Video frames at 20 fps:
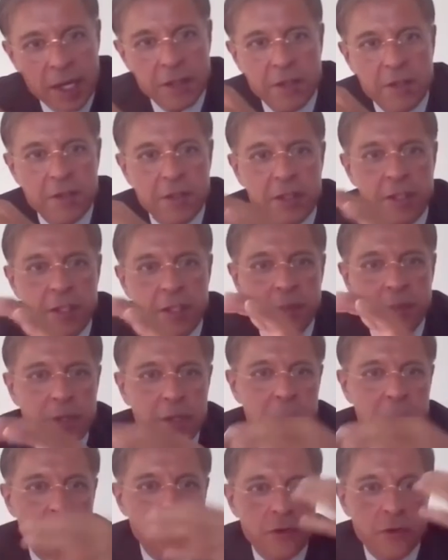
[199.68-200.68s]
and his
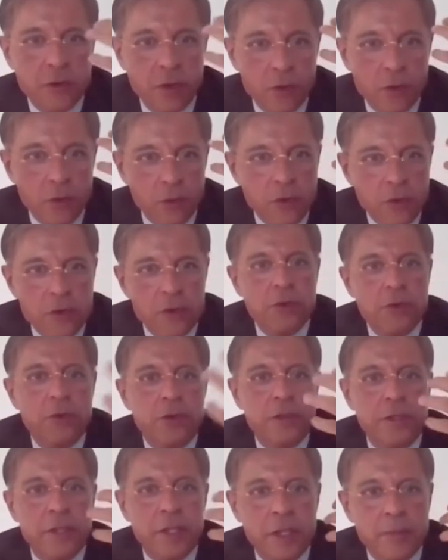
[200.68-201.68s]
team, there's no
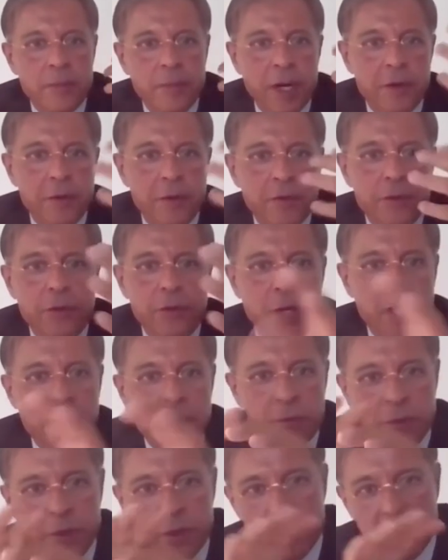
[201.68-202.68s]
concern in my view.
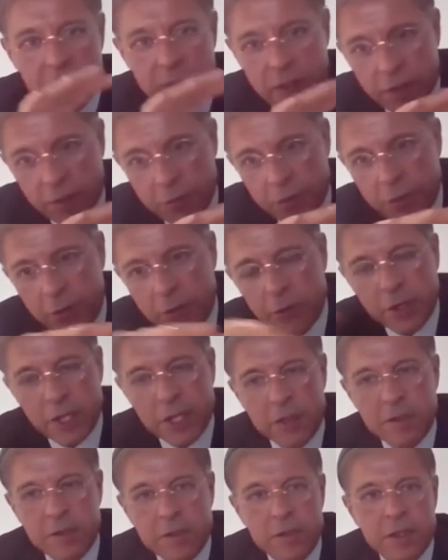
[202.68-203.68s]
And if you
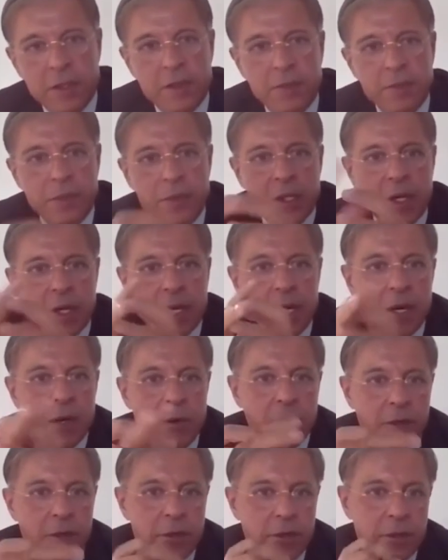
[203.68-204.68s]
look at
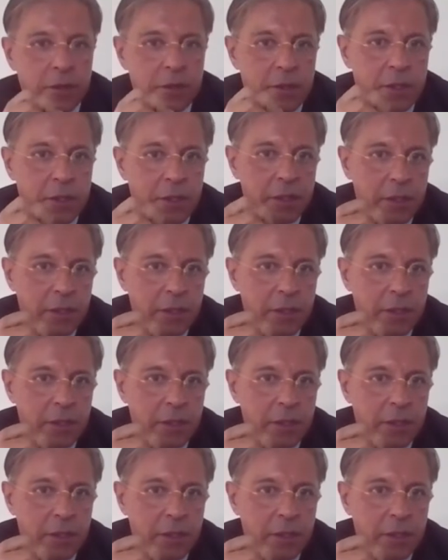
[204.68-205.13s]
our